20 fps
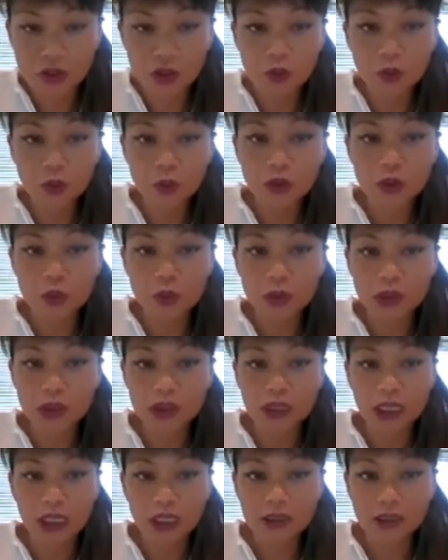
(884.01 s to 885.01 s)
So which
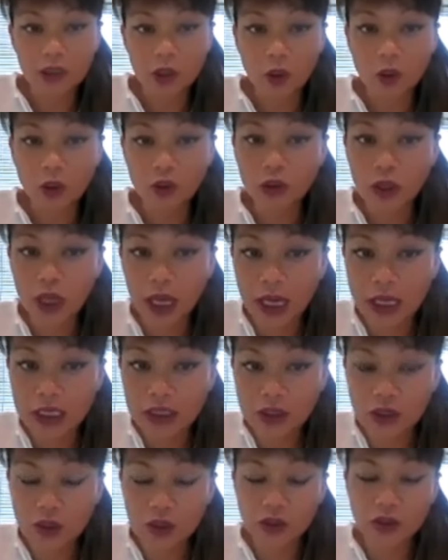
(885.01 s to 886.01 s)
means that all your
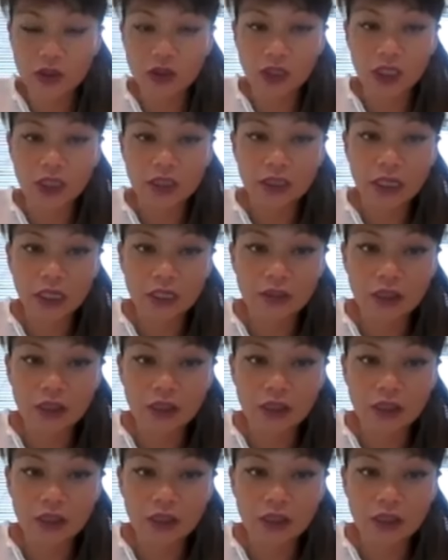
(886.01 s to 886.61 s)
actions and,